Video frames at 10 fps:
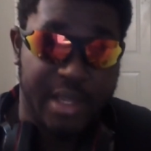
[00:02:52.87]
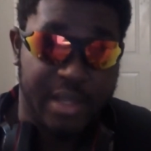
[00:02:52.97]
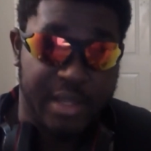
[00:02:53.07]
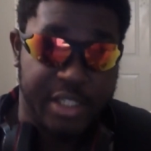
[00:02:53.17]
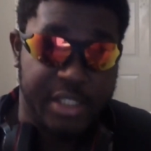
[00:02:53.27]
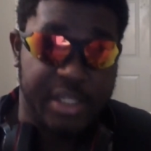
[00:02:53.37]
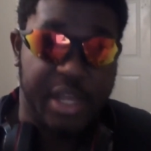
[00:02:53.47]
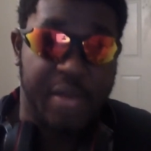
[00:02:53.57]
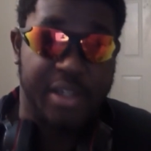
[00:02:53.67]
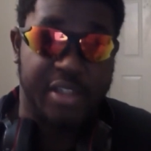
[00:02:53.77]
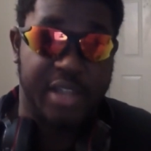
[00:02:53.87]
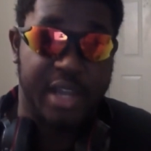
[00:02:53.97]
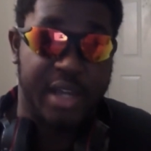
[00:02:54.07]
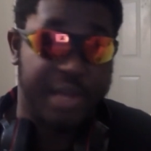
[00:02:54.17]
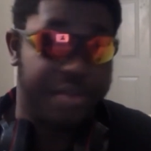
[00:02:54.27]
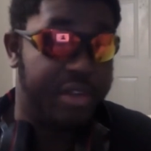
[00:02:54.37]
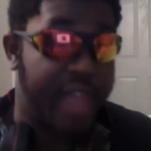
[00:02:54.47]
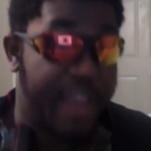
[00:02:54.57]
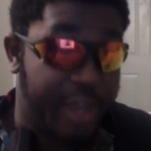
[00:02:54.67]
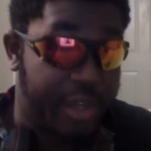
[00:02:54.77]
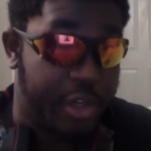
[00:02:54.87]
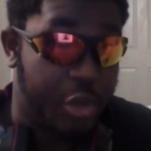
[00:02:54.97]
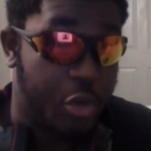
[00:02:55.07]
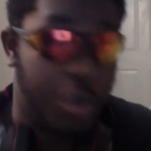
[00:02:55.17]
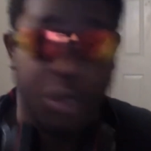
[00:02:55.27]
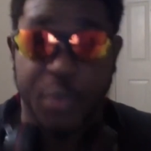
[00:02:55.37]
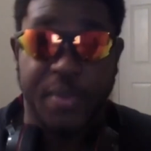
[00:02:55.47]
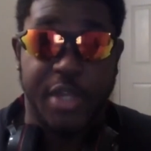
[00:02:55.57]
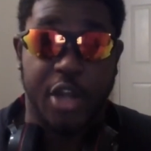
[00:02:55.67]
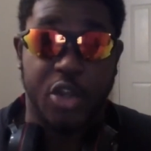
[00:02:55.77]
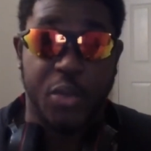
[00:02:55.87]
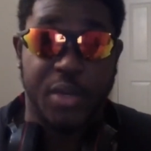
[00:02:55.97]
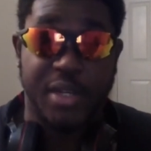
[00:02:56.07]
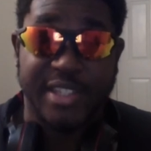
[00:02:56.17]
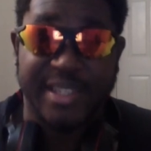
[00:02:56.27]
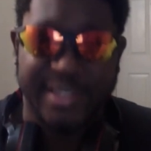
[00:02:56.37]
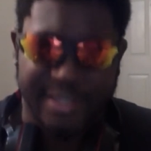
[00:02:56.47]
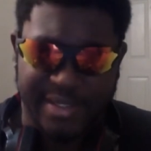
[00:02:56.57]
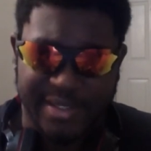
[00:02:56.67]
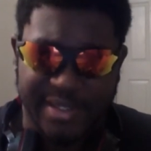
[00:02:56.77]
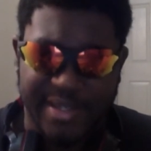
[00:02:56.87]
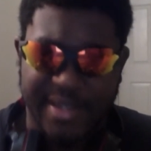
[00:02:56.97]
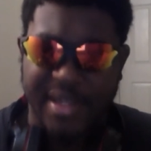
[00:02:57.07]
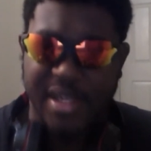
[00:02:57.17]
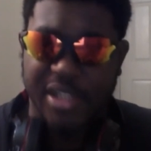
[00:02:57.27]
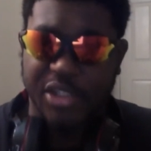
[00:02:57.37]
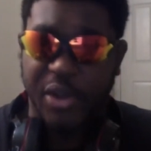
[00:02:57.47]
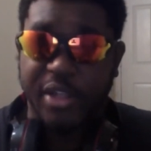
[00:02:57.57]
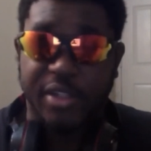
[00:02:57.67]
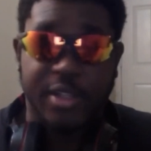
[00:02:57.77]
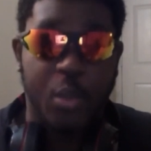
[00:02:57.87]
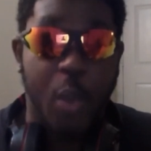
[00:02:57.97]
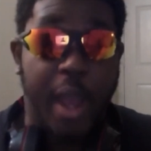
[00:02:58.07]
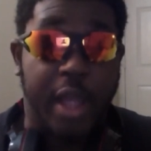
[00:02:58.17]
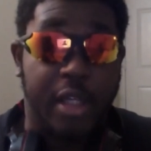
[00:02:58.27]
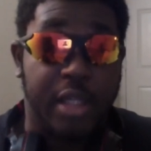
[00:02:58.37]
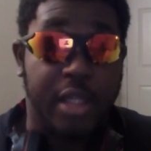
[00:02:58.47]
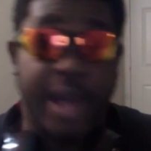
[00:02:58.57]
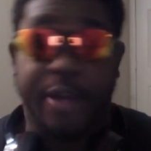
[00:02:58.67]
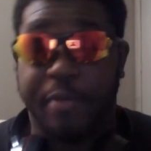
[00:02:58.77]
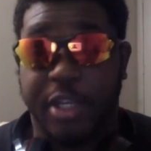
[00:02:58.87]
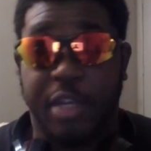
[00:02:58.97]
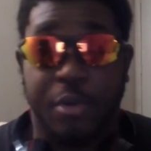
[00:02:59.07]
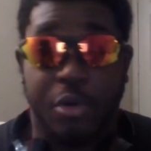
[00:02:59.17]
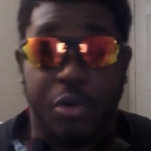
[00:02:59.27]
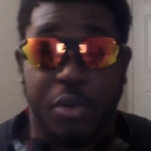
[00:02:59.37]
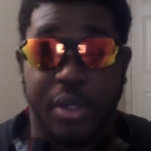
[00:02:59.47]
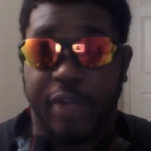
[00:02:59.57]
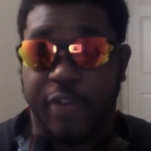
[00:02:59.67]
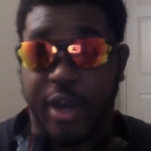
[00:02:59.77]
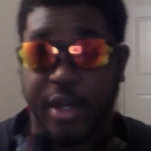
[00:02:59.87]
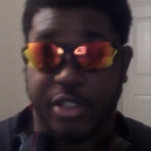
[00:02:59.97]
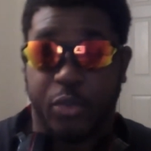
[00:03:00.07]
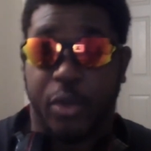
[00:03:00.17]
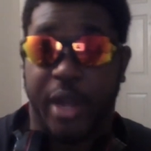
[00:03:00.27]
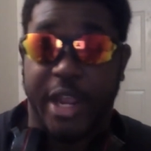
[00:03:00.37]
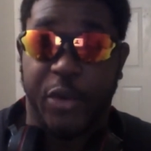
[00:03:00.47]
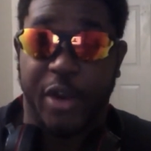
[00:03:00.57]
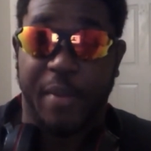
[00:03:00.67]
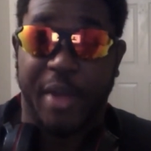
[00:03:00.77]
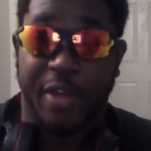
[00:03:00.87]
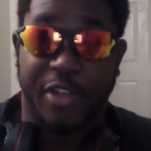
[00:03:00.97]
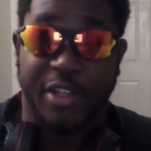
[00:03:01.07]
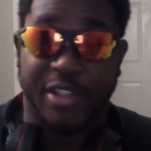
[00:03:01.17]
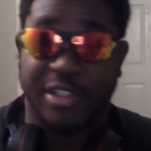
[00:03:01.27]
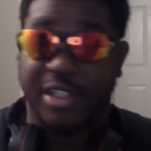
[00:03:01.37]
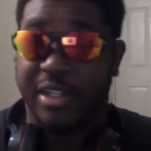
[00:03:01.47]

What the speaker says: They just sit on the sidelines, laugh at you, or don't even care you existed. So I can see why a lot of people, honest, were angry about this and